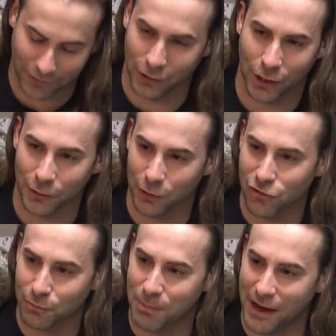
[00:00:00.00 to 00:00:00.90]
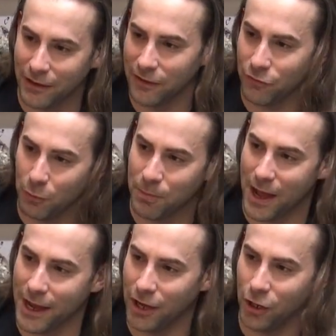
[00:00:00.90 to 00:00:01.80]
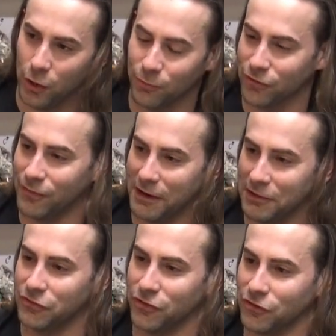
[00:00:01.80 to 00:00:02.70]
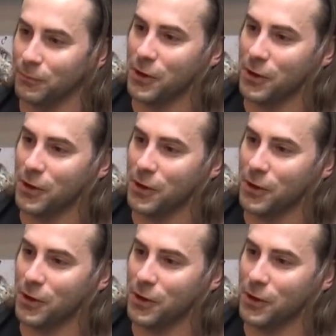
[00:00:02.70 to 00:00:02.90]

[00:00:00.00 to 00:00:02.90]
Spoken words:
You're just if you buy a home surveillance system,